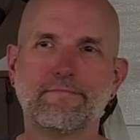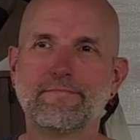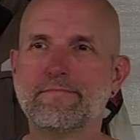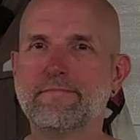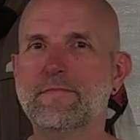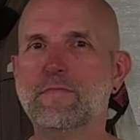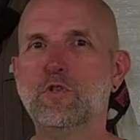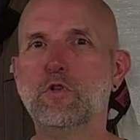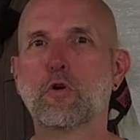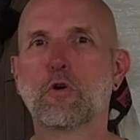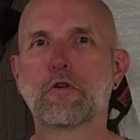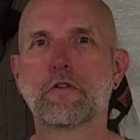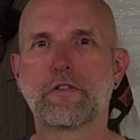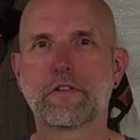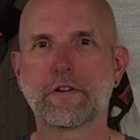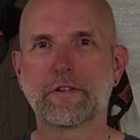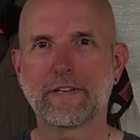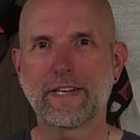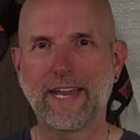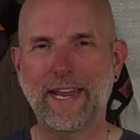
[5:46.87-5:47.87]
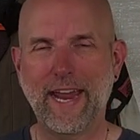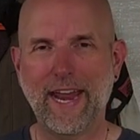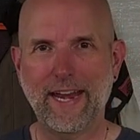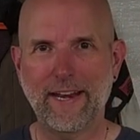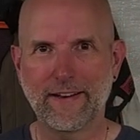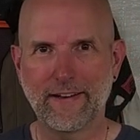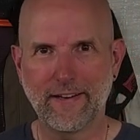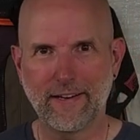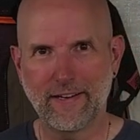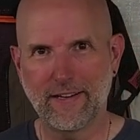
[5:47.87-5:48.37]
northern
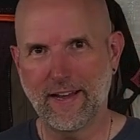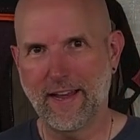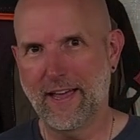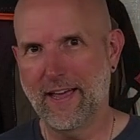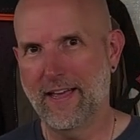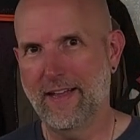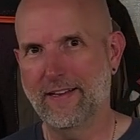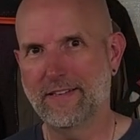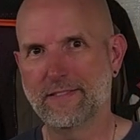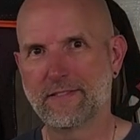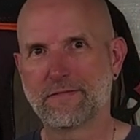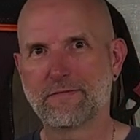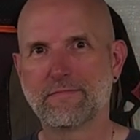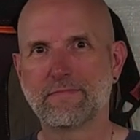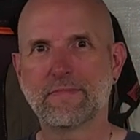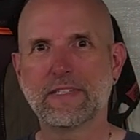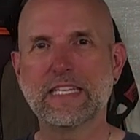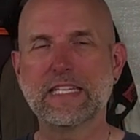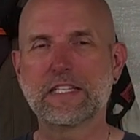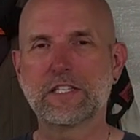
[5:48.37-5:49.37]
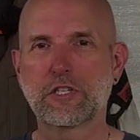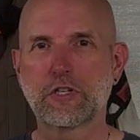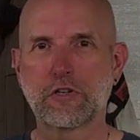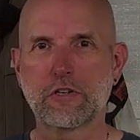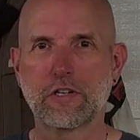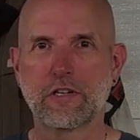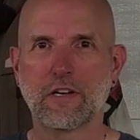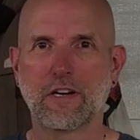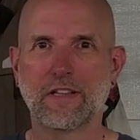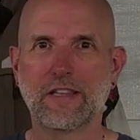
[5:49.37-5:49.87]
Canada and
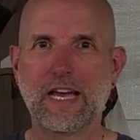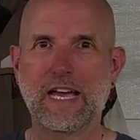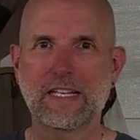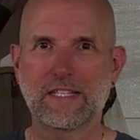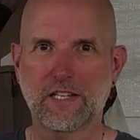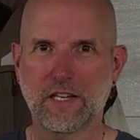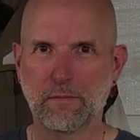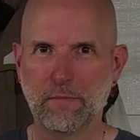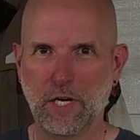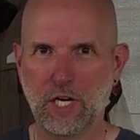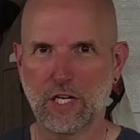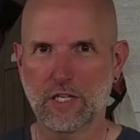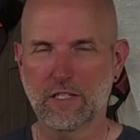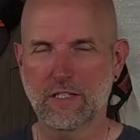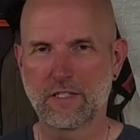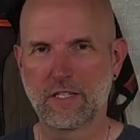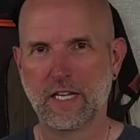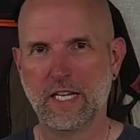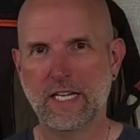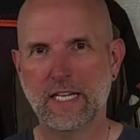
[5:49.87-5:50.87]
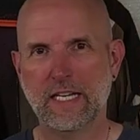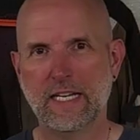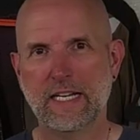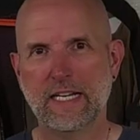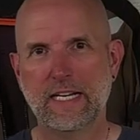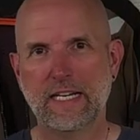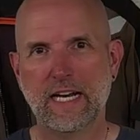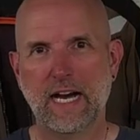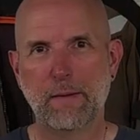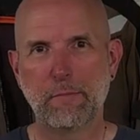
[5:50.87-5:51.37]
eastern Alaska bugs.
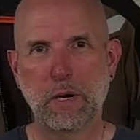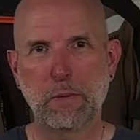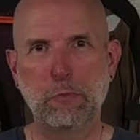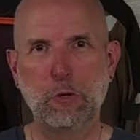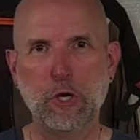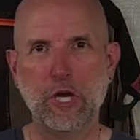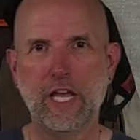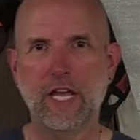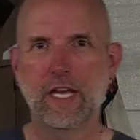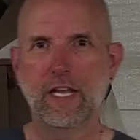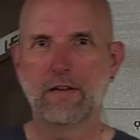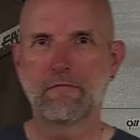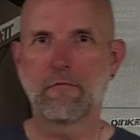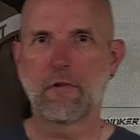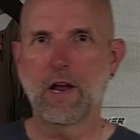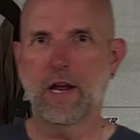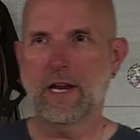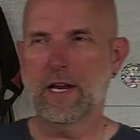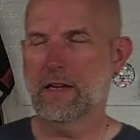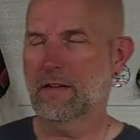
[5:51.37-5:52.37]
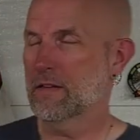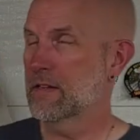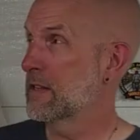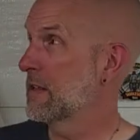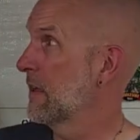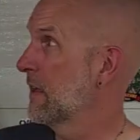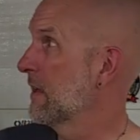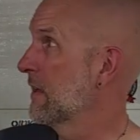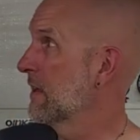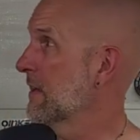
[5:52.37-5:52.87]
I'm going to put in right
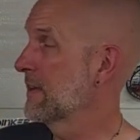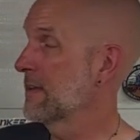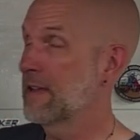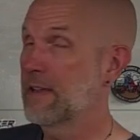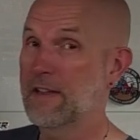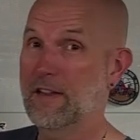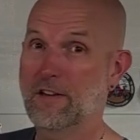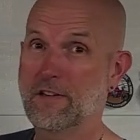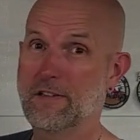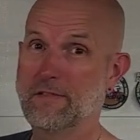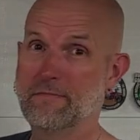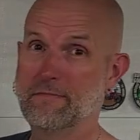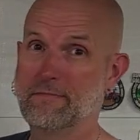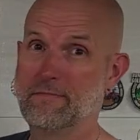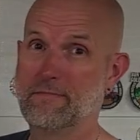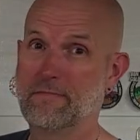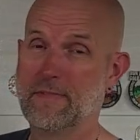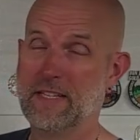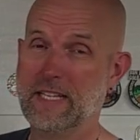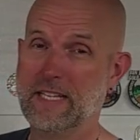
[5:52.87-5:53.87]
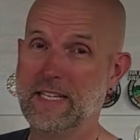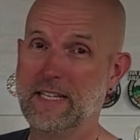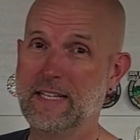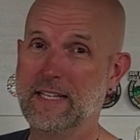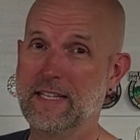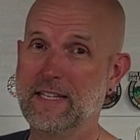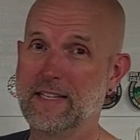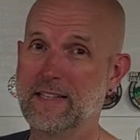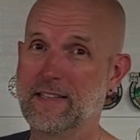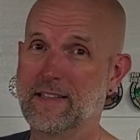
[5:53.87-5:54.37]
here
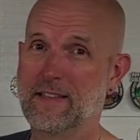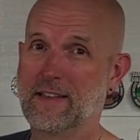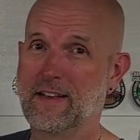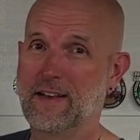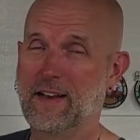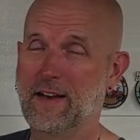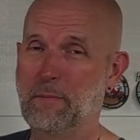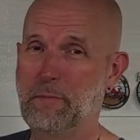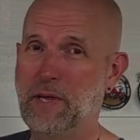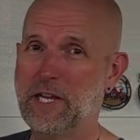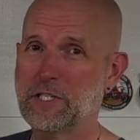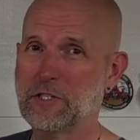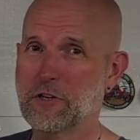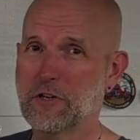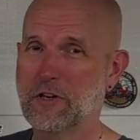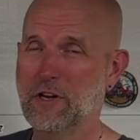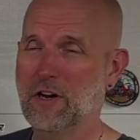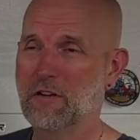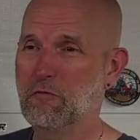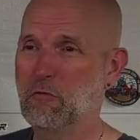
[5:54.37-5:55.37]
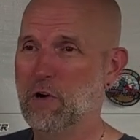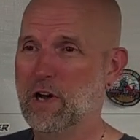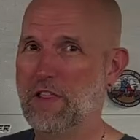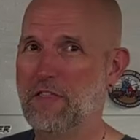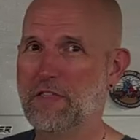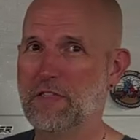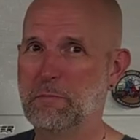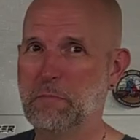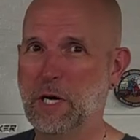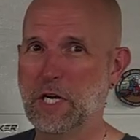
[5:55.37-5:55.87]
a picture of what
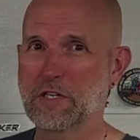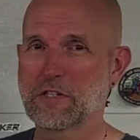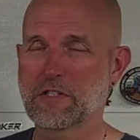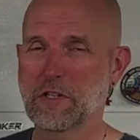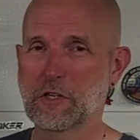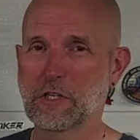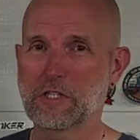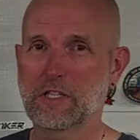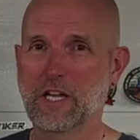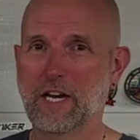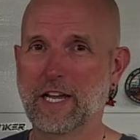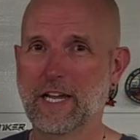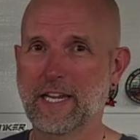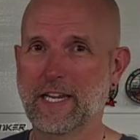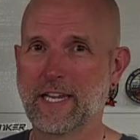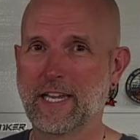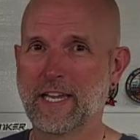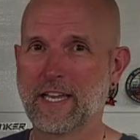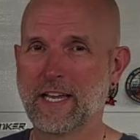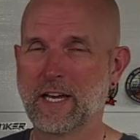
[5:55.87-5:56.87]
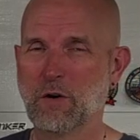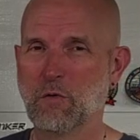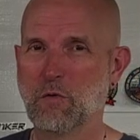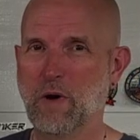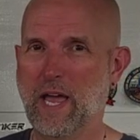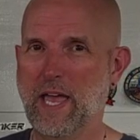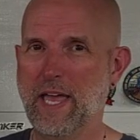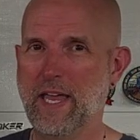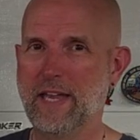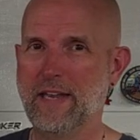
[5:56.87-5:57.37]
the bugs look like
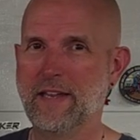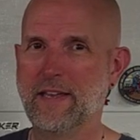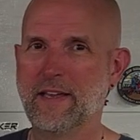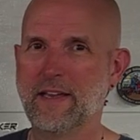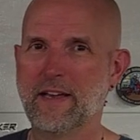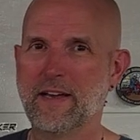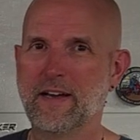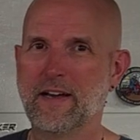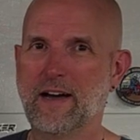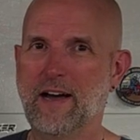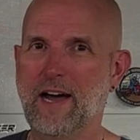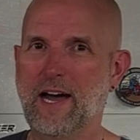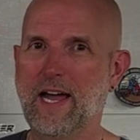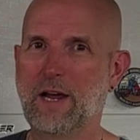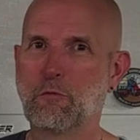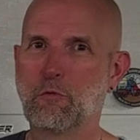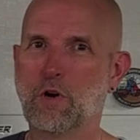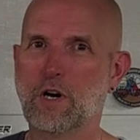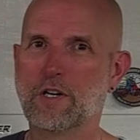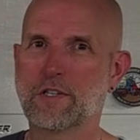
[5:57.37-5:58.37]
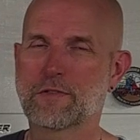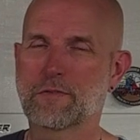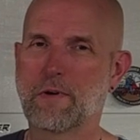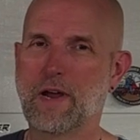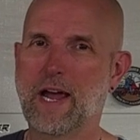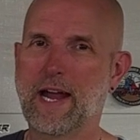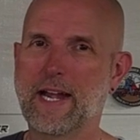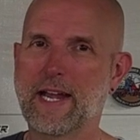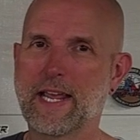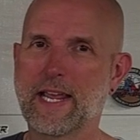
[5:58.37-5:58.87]
when I was
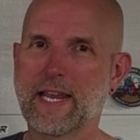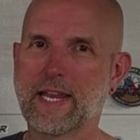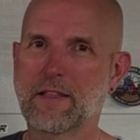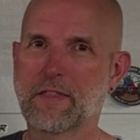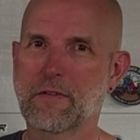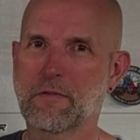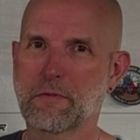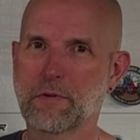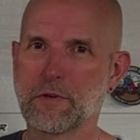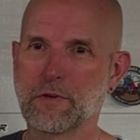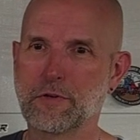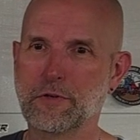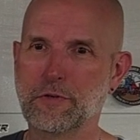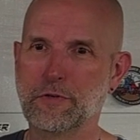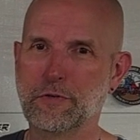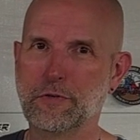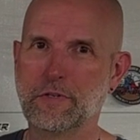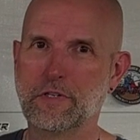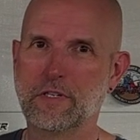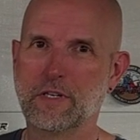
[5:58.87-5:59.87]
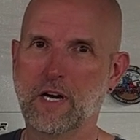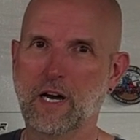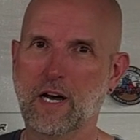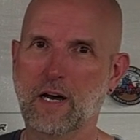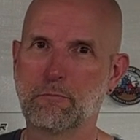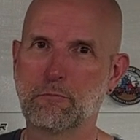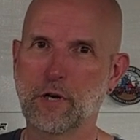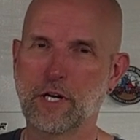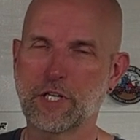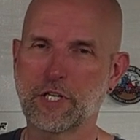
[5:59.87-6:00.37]
riding through
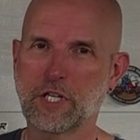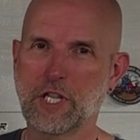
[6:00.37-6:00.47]
British